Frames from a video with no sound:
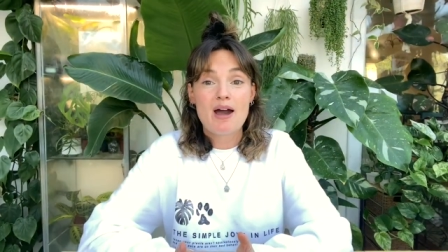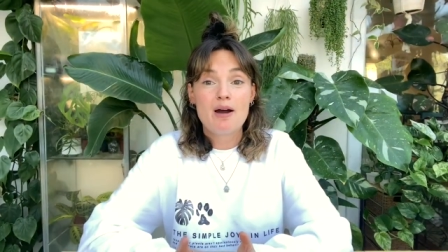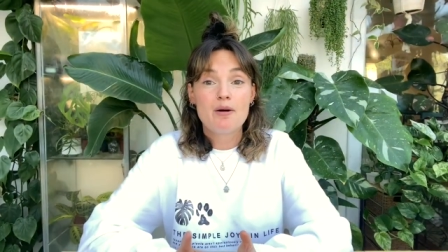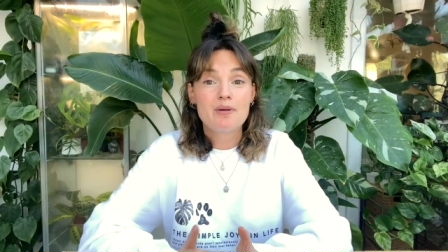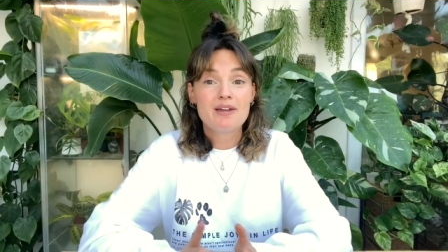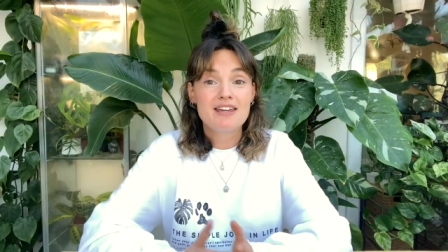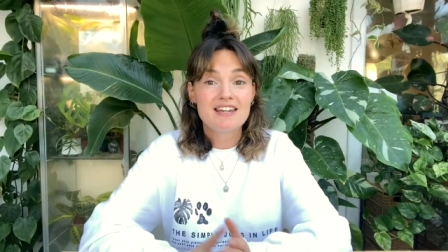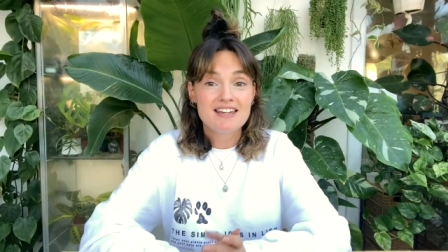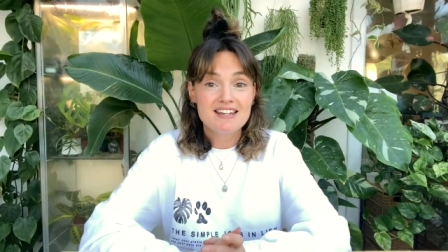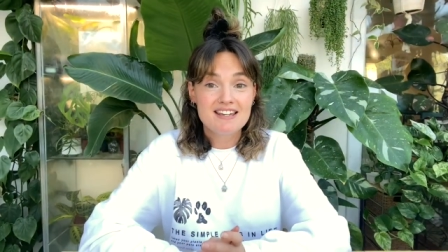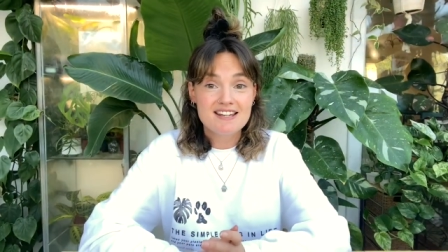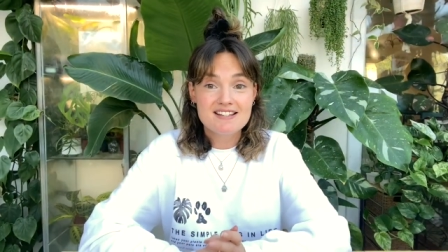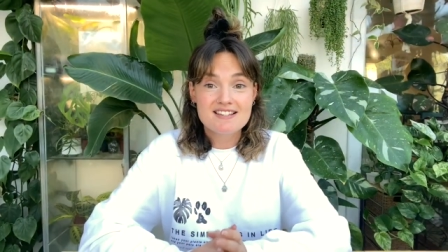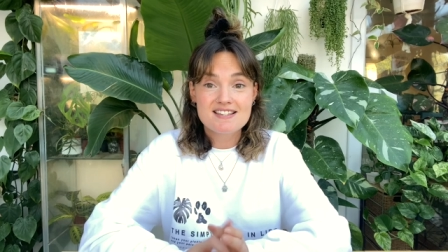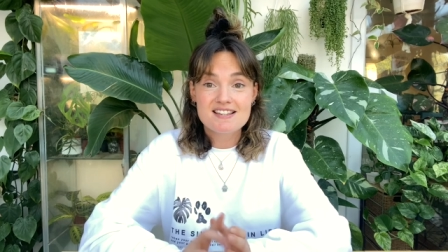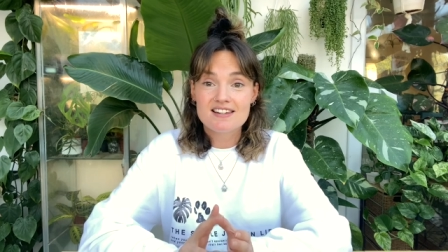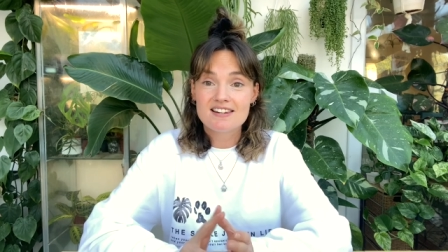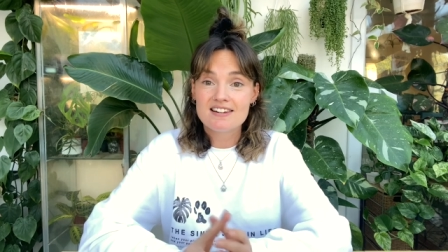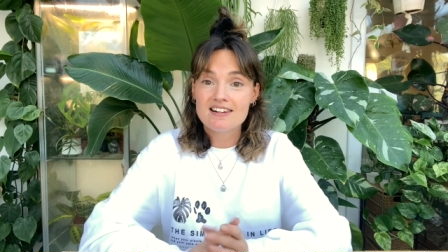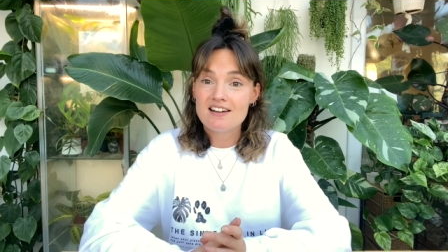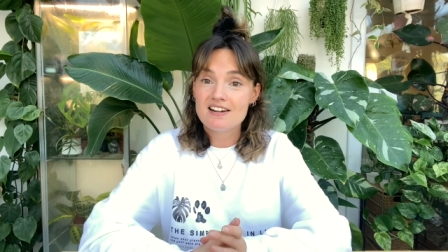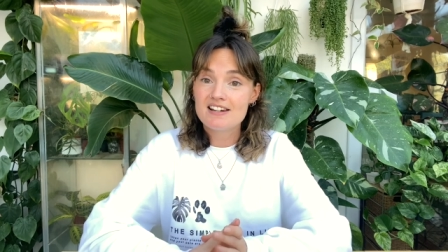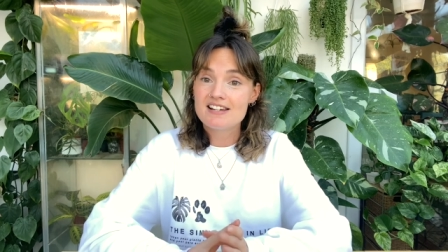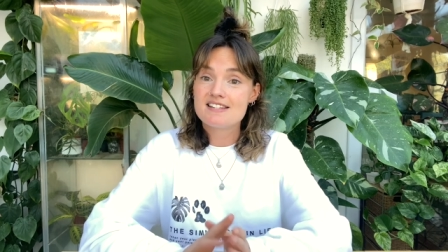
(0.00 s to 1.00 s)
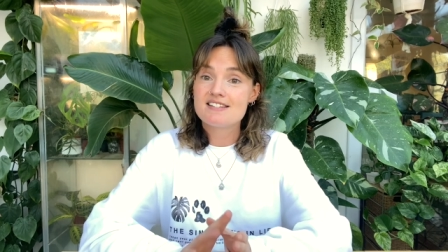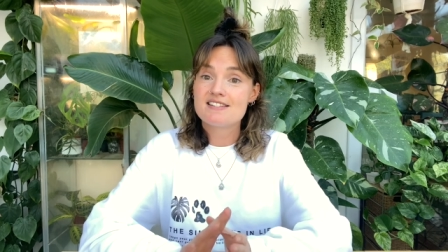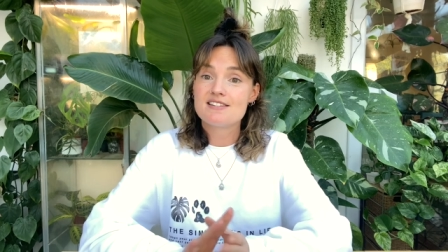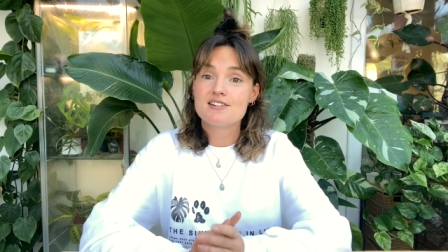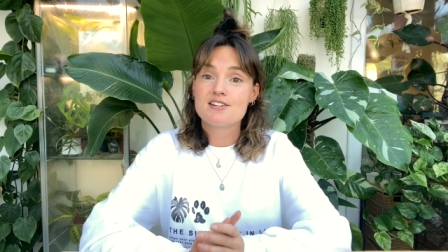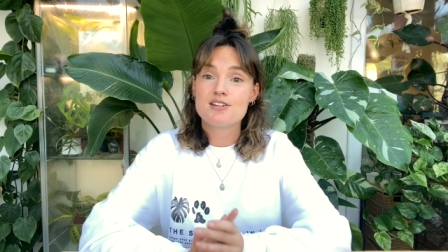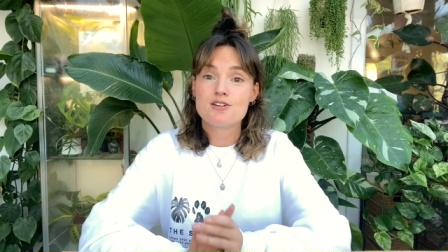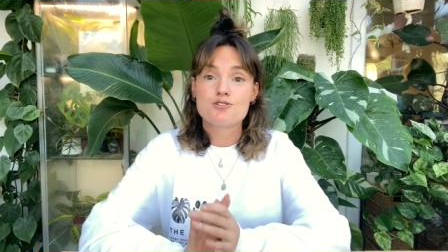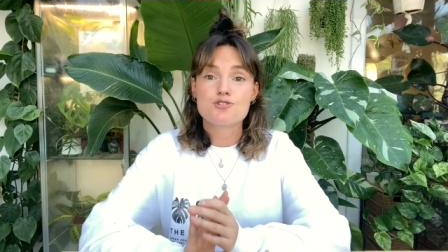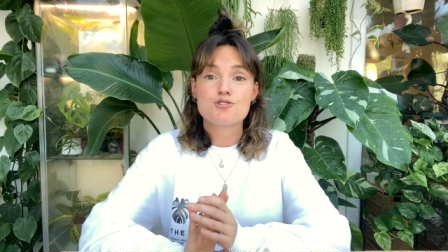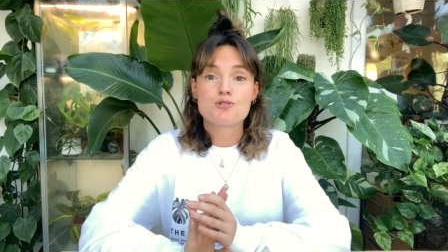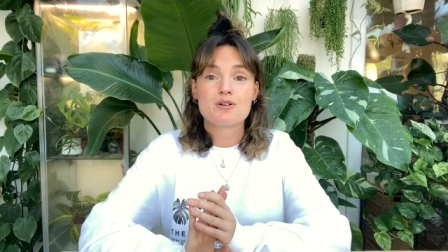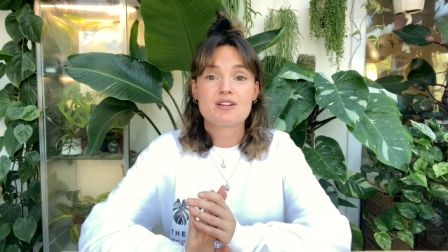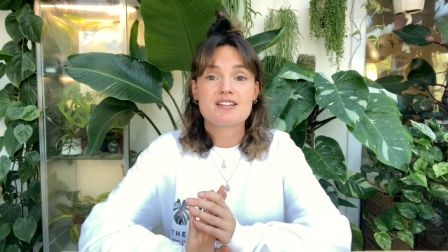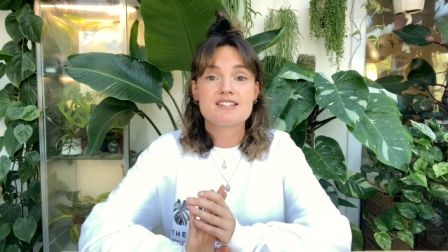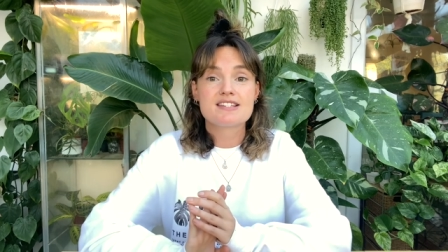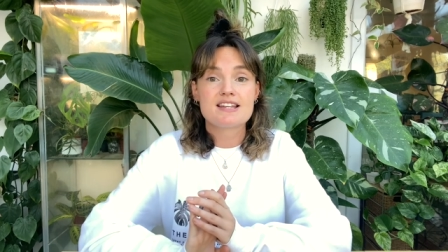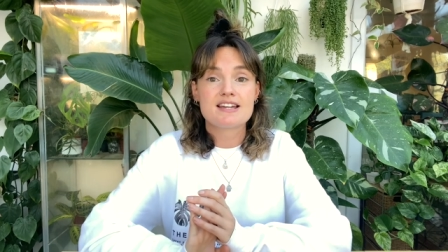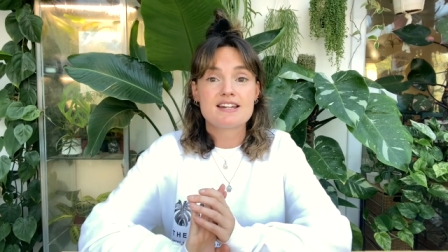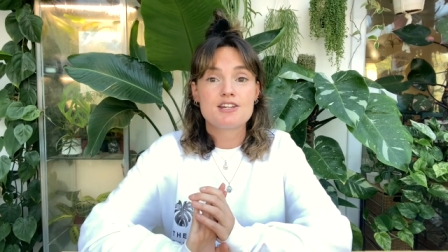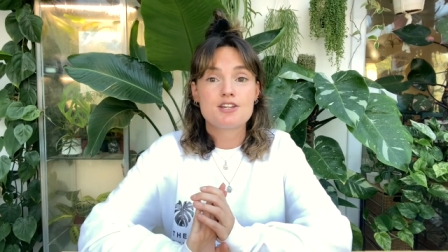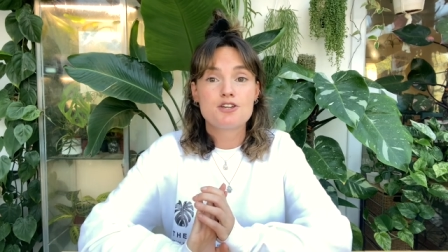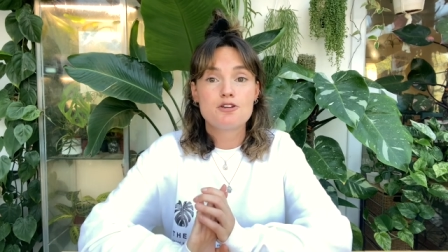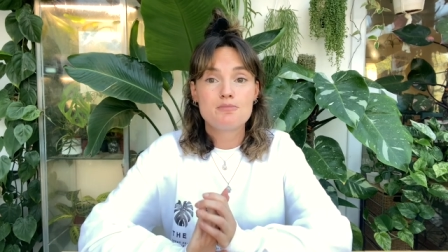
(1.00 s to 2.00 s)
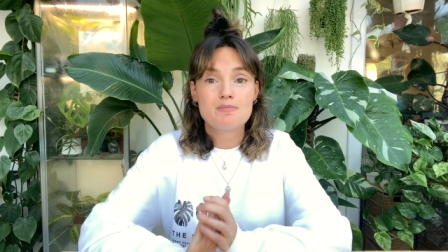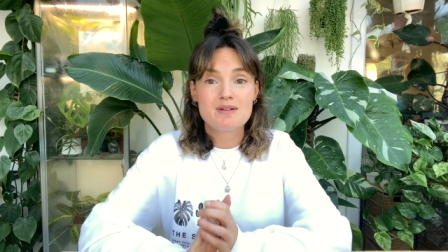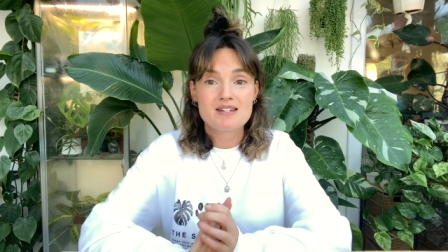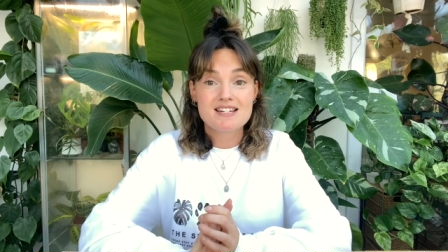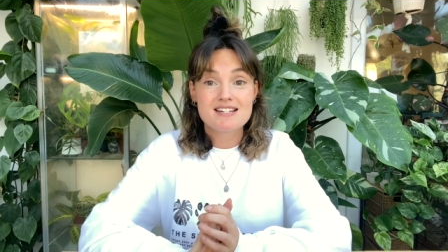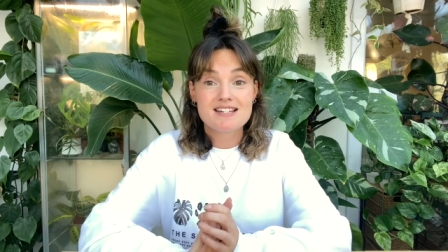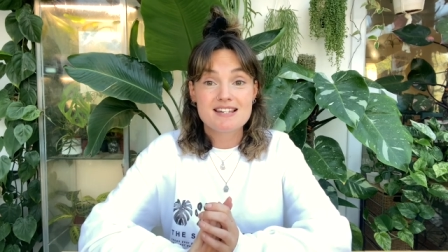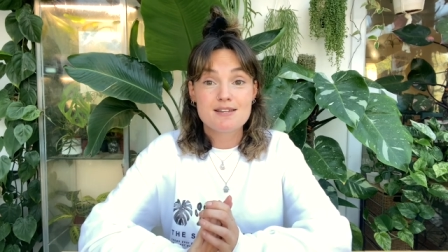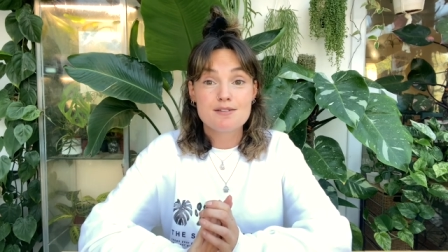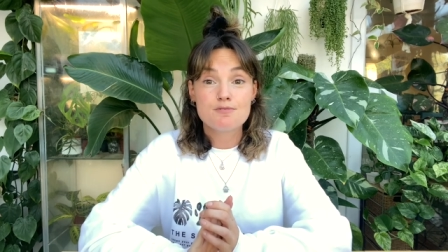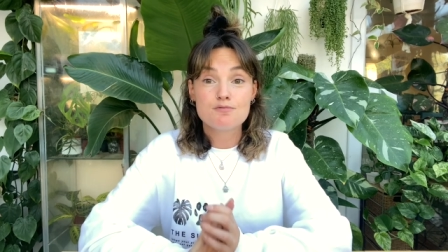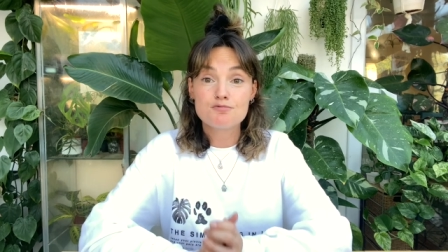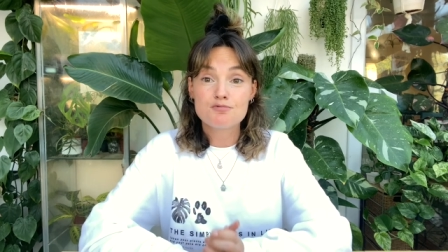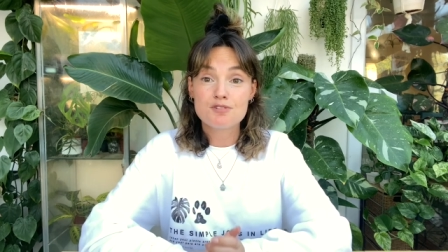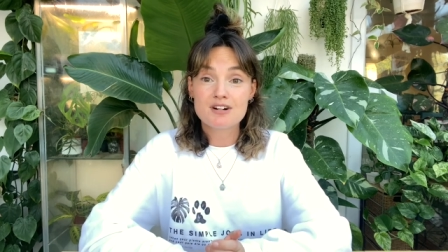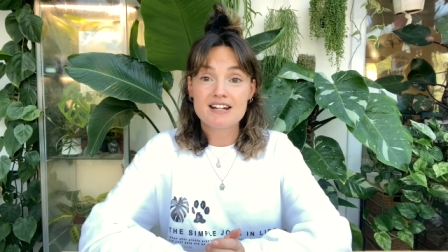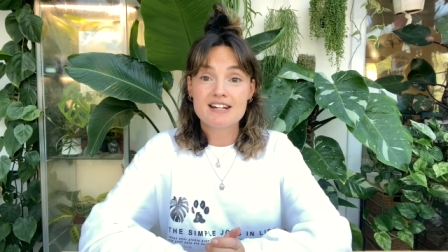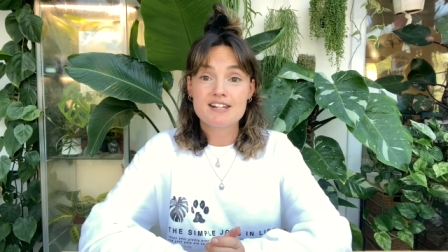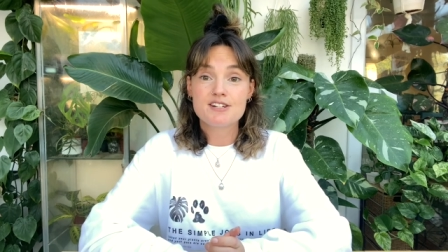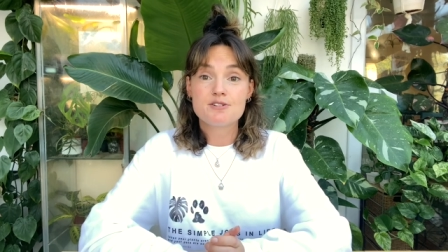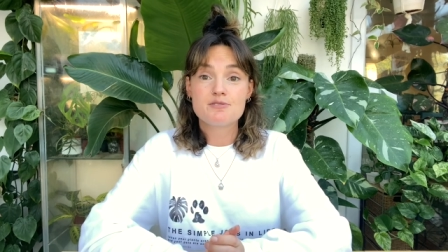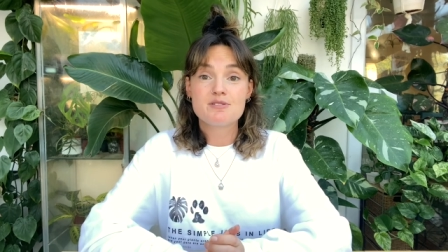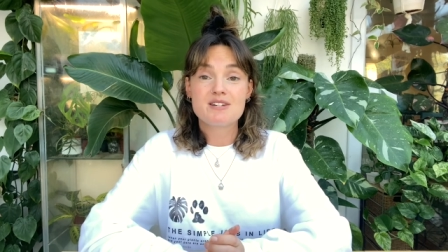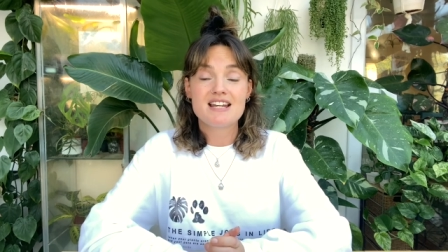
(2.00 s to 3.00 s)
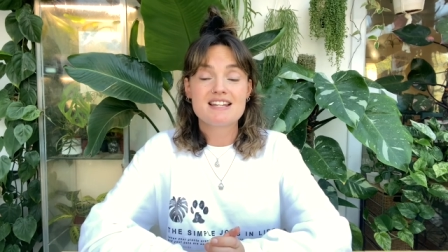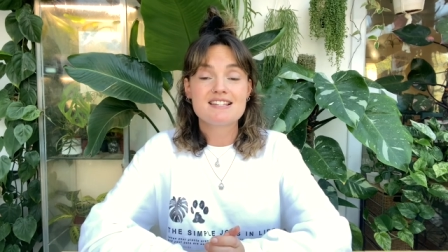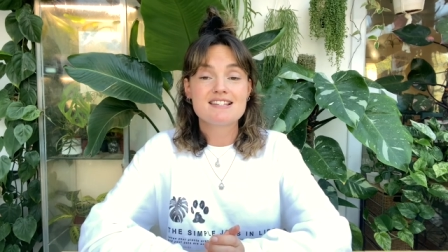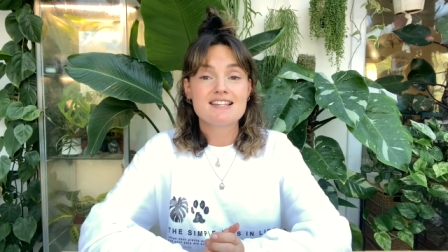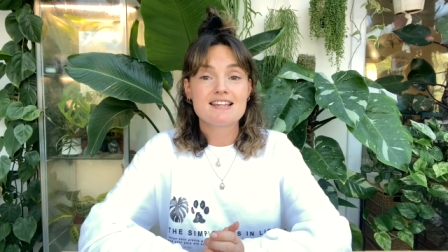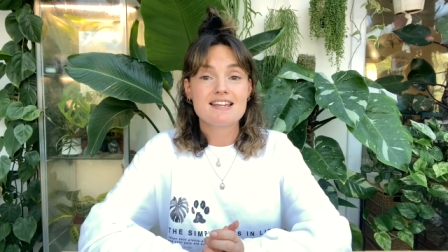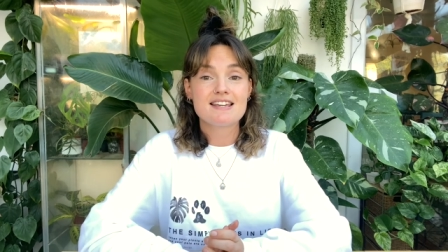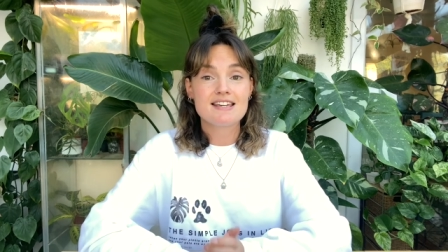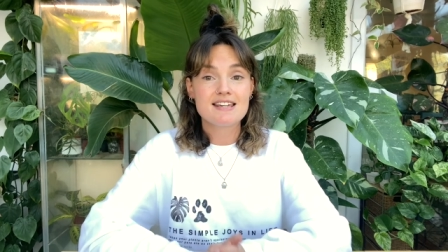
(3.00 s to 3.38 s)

how heat, light, nutrients and humidity really do tend to